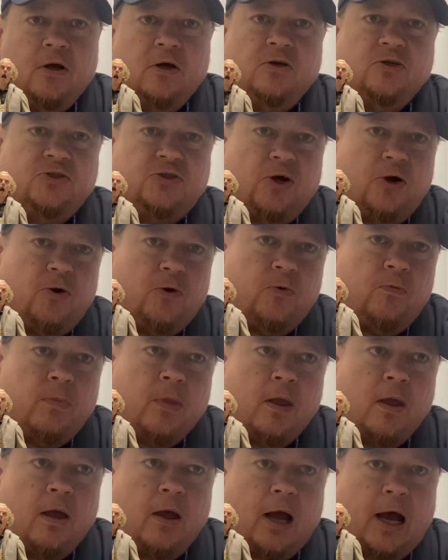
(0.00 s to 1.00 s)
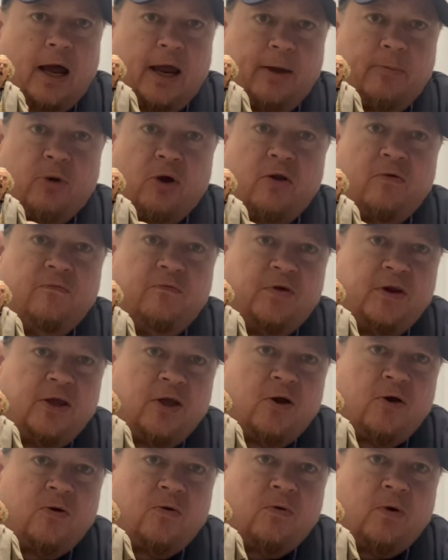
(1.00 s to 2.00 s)
So, I am going to
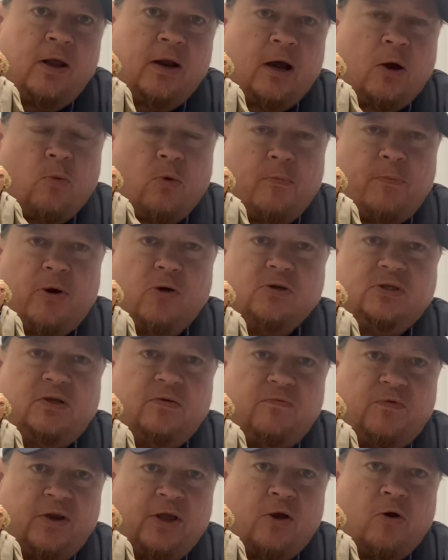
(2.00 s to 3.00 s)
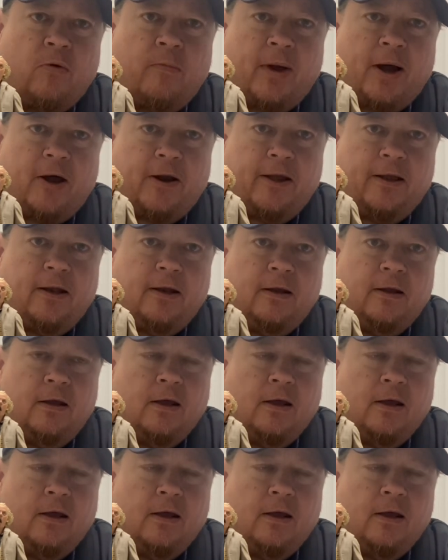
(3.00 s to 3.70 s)
video and I will post a video about it.